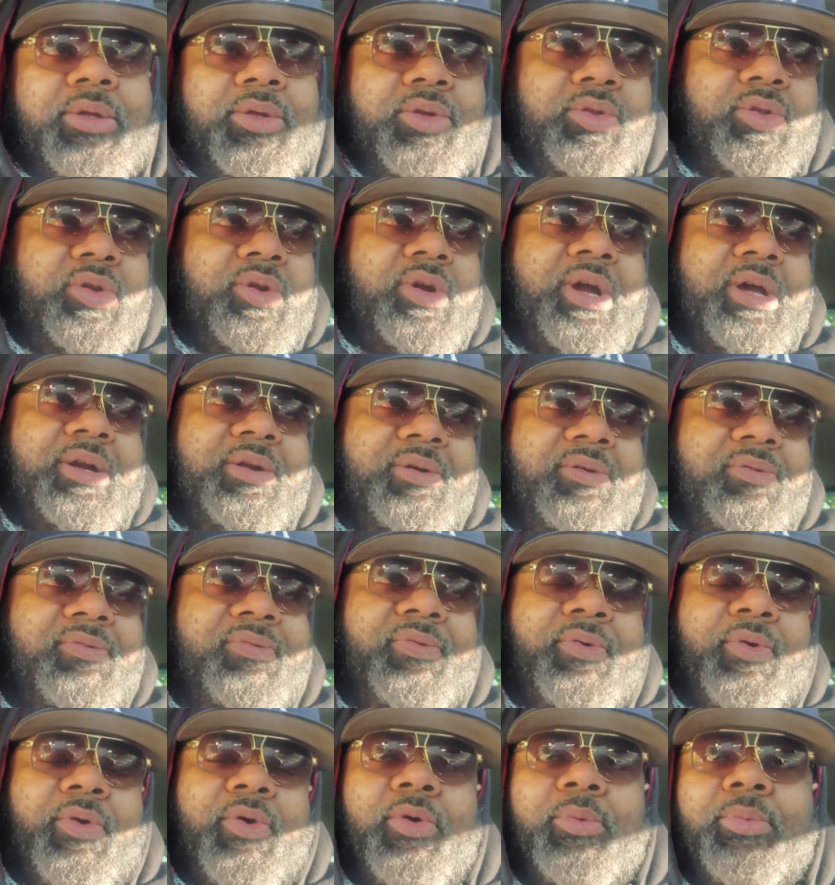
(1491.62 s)
You learn how to
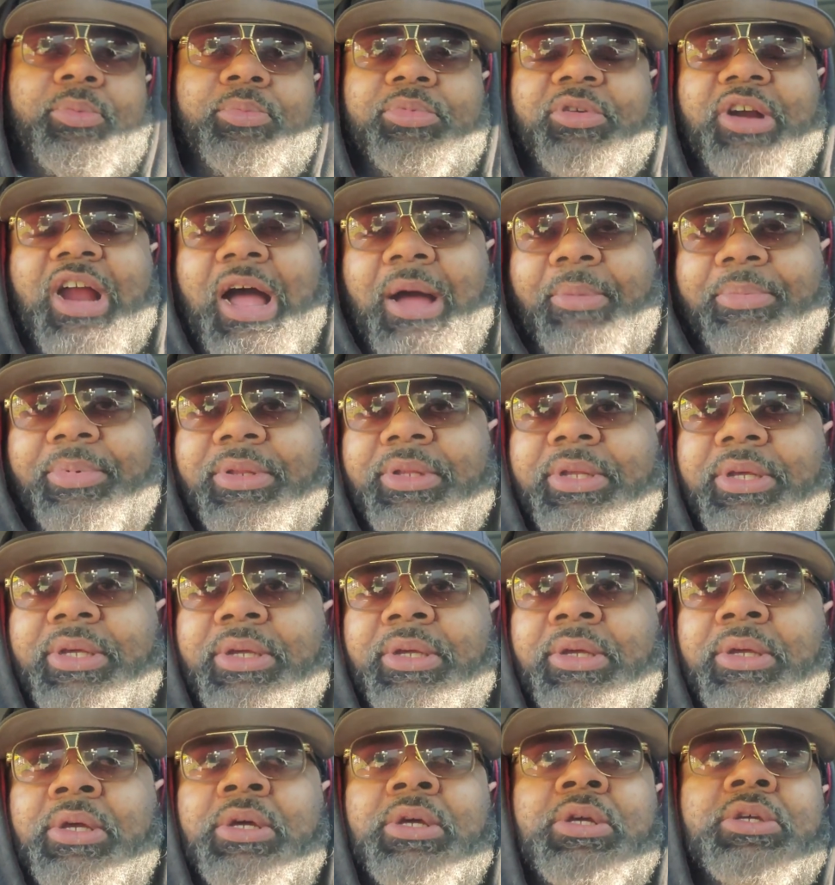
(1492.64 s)
fall properly,
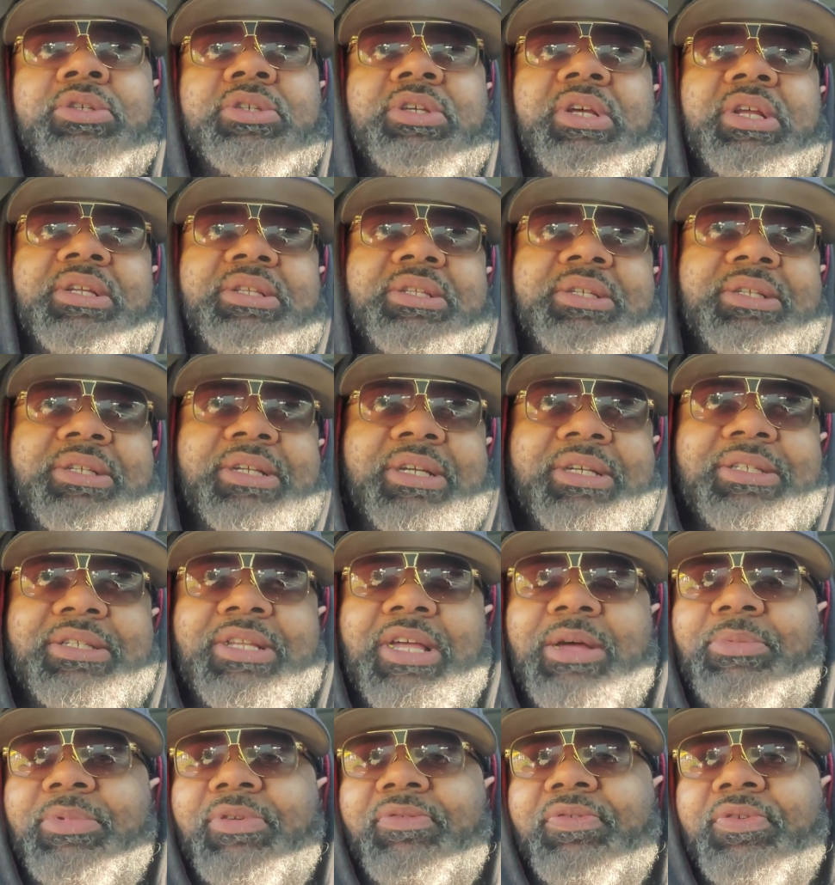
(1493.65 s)
so that the next
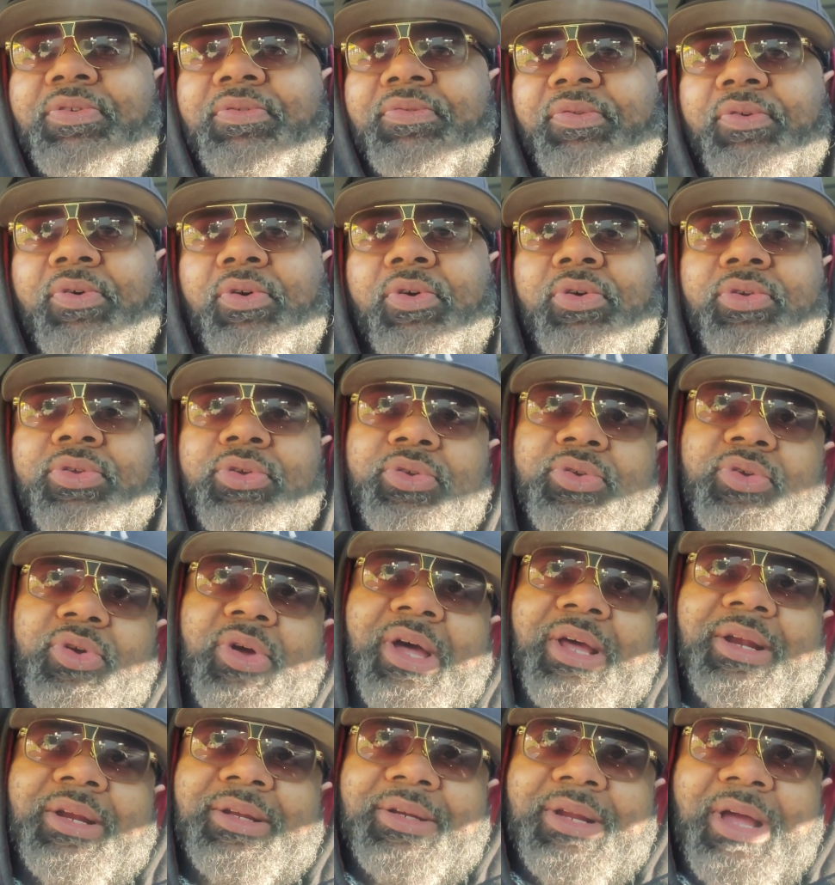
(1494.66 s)
time if you fall, you know
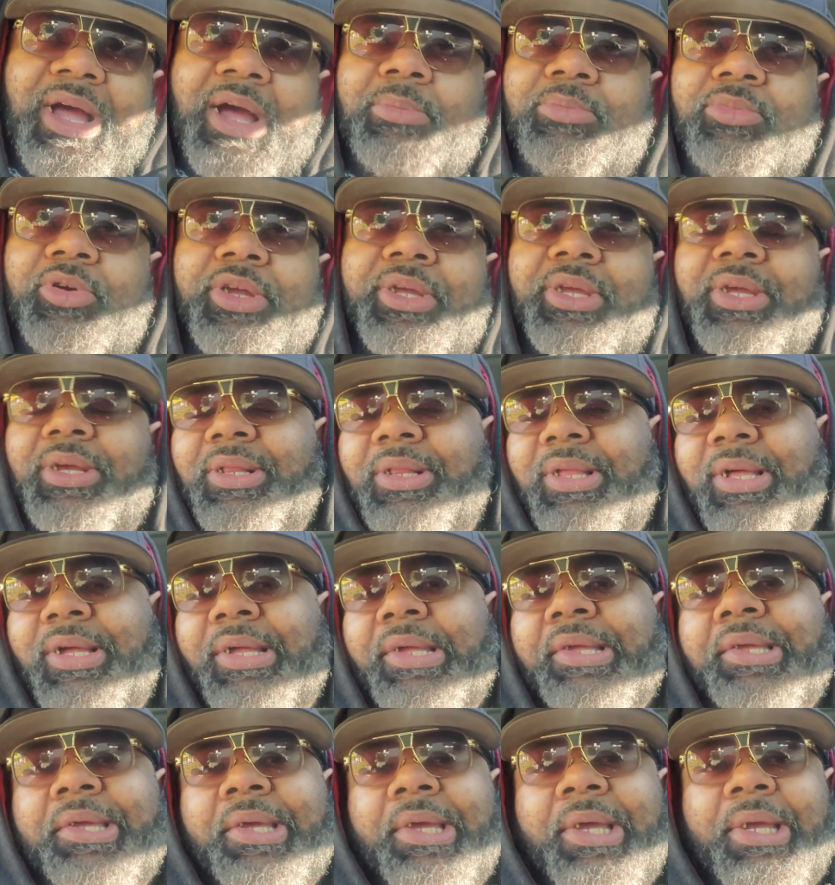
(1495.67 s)
how to not break your leg
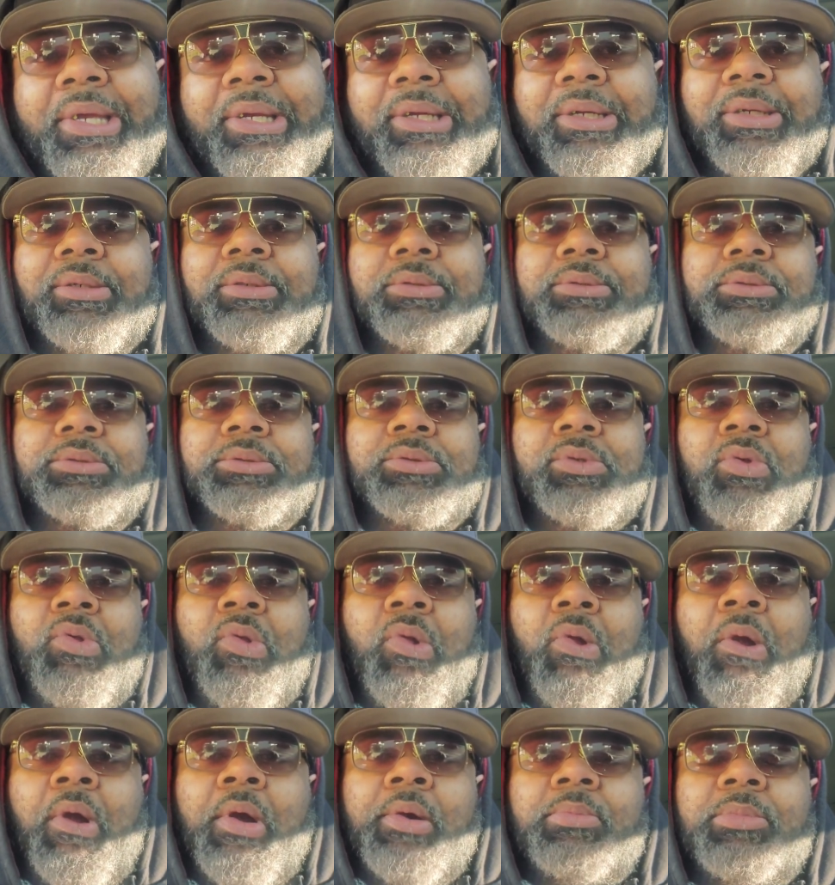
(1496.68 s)
again.
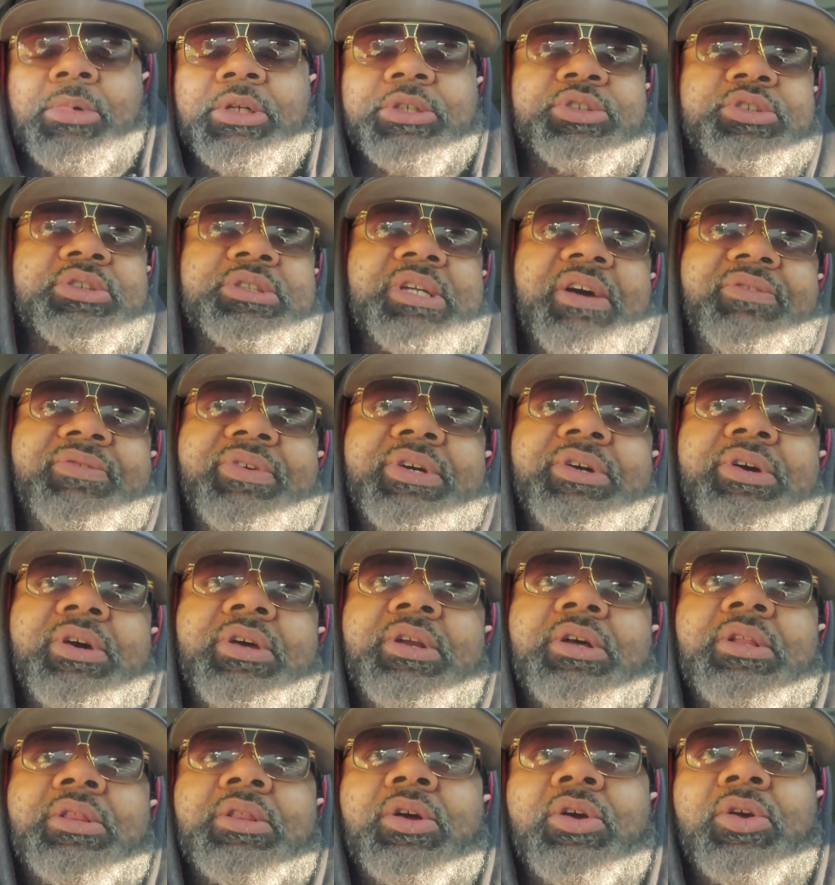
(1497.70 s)
But you're never
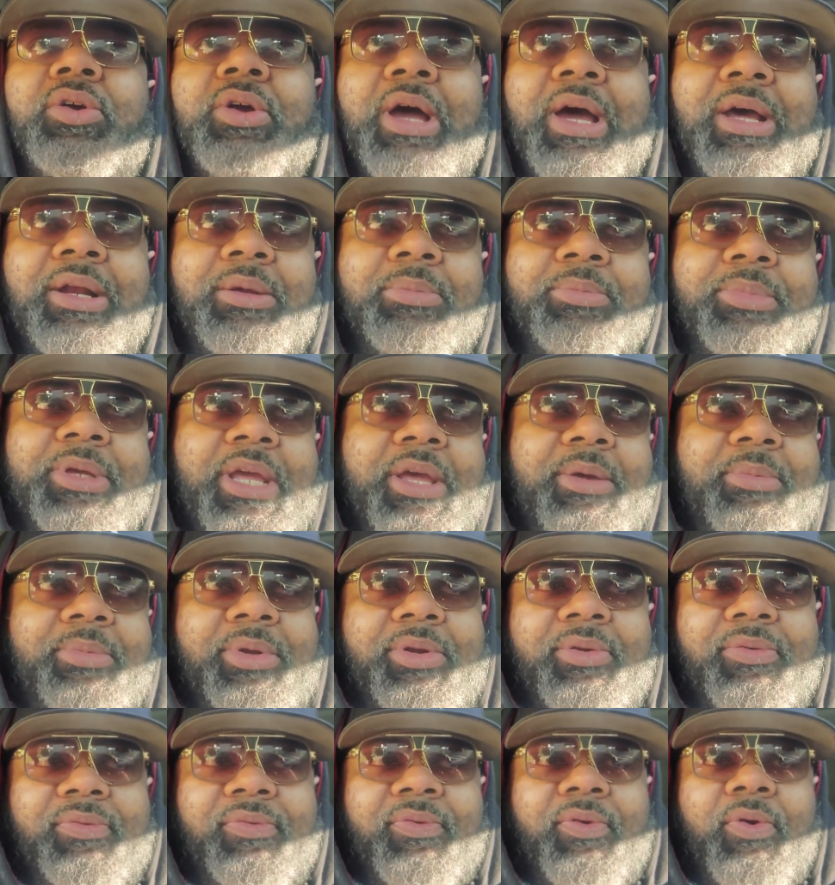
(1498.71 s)
gonna learn how to be able
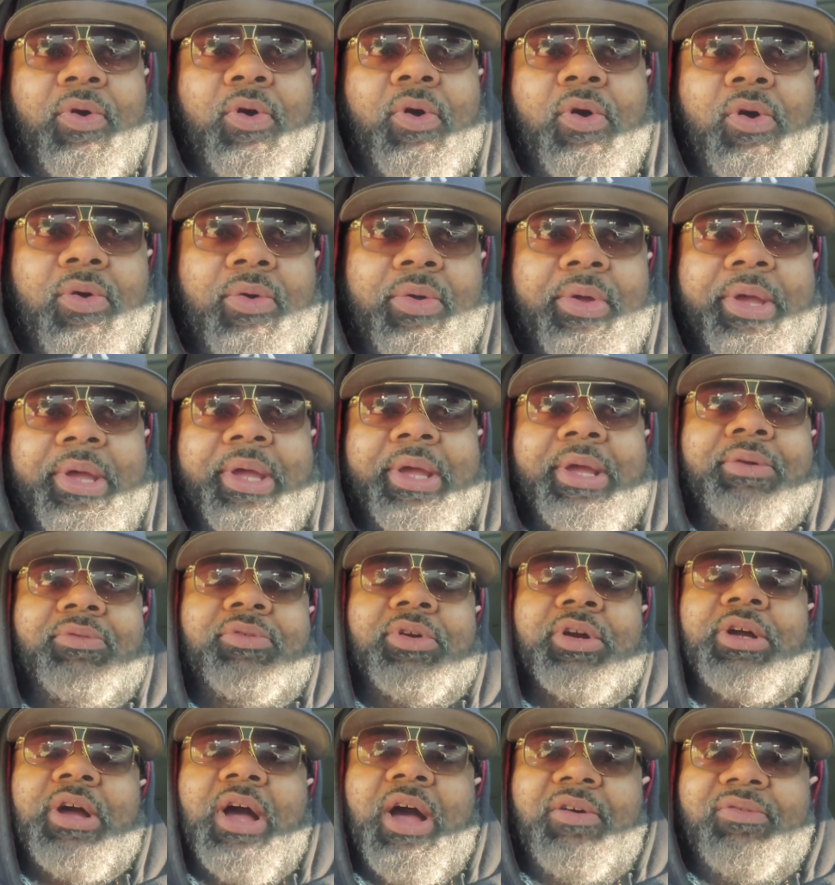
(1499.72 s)
to fall and
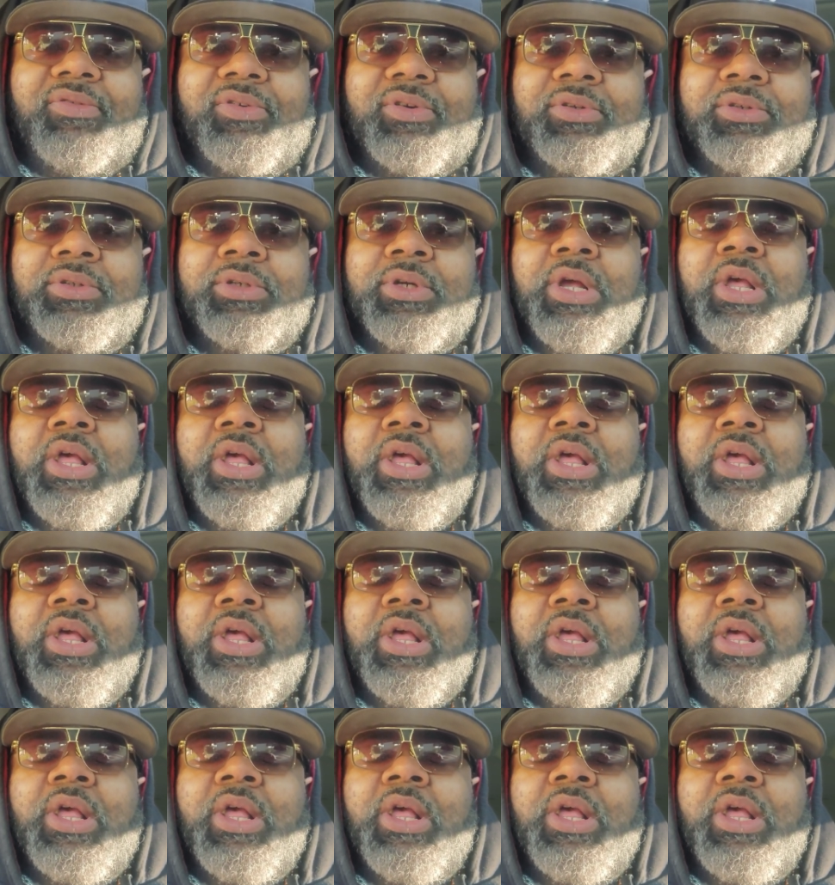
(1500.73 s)
recover